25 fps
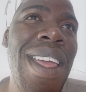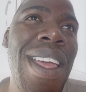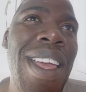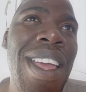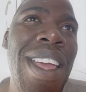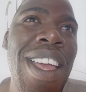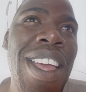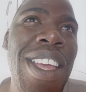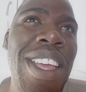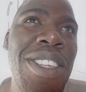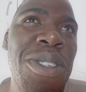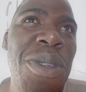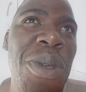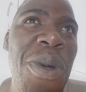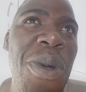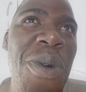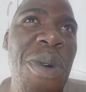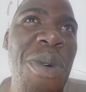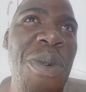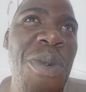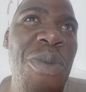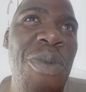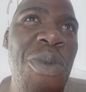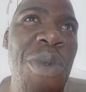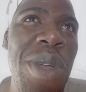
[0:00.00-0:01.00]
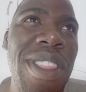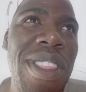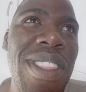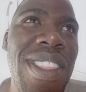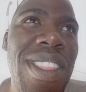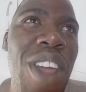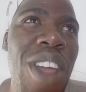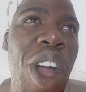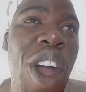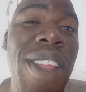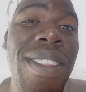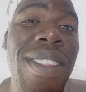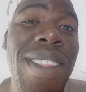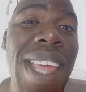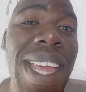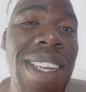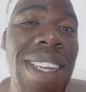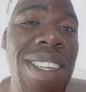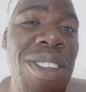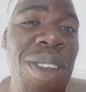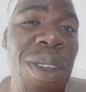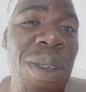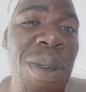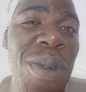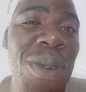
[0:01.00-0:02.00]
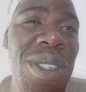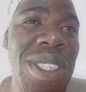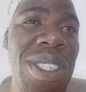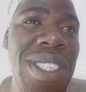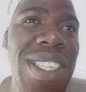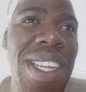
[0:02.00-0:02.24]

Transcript: So with on that note,